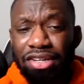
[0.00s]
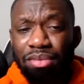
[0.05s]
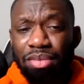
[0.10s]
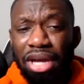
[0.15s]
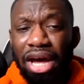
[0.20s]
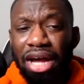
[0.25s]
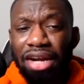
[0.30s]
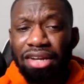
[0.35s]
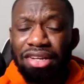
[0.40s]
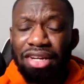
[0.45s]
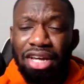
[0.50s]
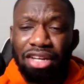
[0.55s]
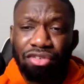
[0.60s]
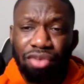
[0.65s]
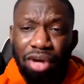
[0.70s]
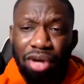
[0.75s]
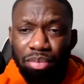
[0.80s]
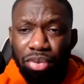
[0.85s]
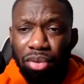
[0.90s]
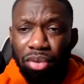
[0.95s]
to be honest, and
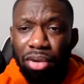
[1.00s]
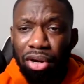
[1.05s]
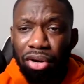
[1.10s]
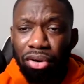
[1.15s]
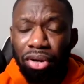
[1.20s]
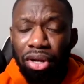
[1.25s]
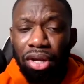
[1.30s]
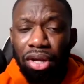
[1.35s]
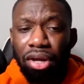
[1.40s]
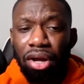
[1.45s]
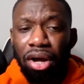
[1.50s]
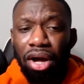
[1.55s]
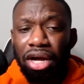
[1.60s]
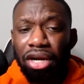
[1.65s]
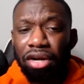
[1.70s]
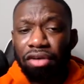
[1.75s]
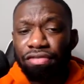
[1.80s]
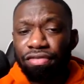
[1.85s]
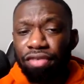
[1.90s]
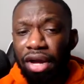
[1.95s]
that's why I promote
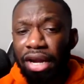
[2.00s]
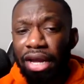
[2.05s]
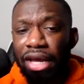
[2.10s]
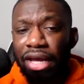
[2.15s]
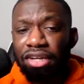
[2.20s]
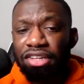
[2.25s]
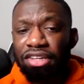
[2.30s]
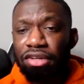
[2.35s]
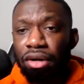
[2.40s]
on the front end.